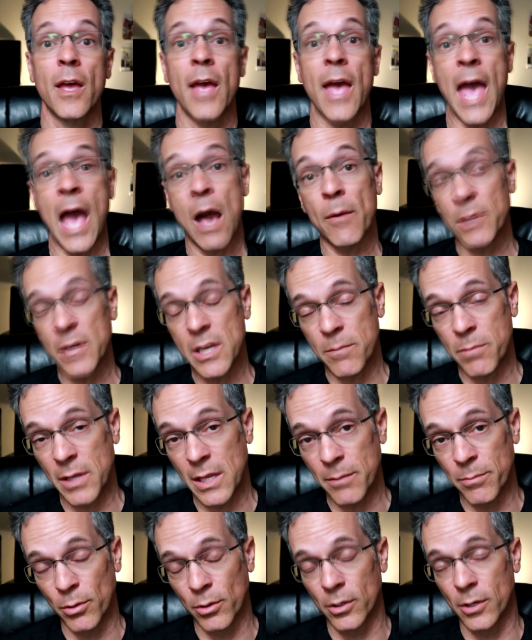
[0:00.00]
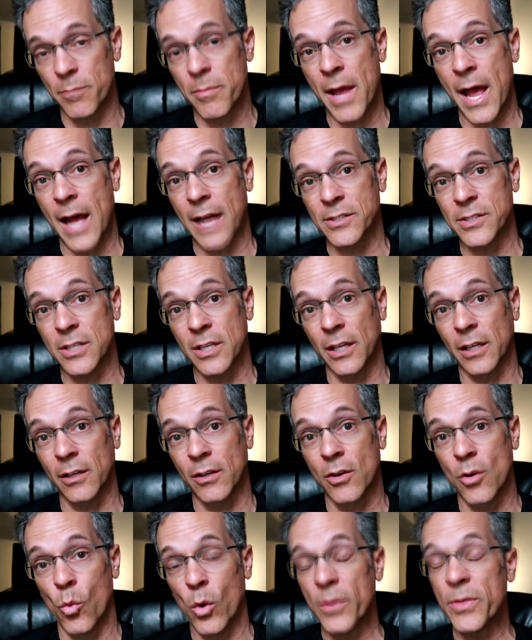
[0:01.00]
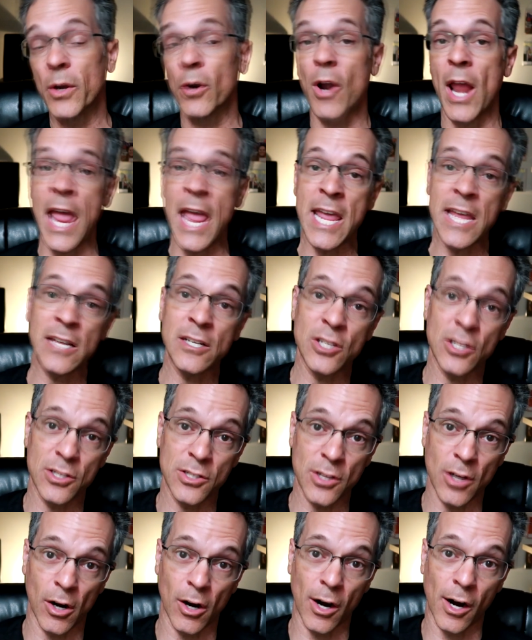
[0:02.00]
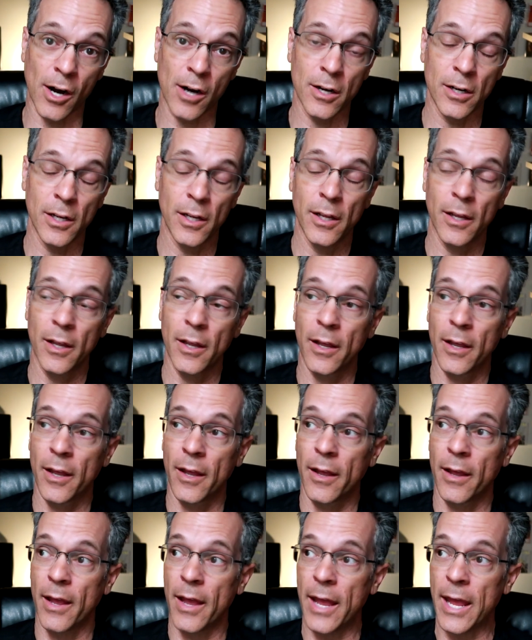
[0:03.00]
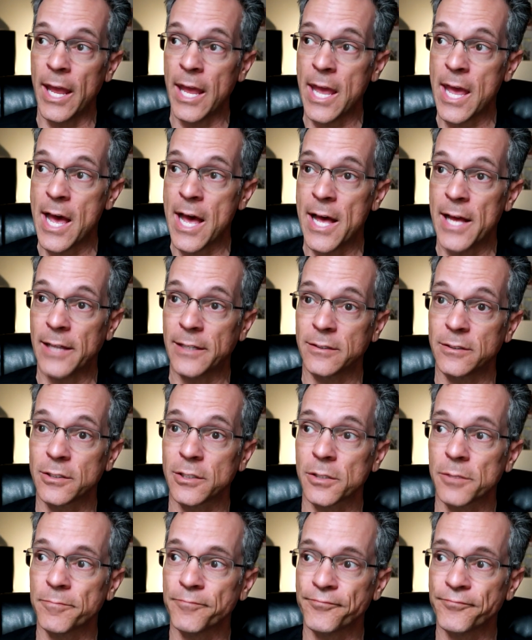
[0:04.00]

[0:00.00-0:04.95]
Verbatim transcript: how many people are passing, what their ages are, and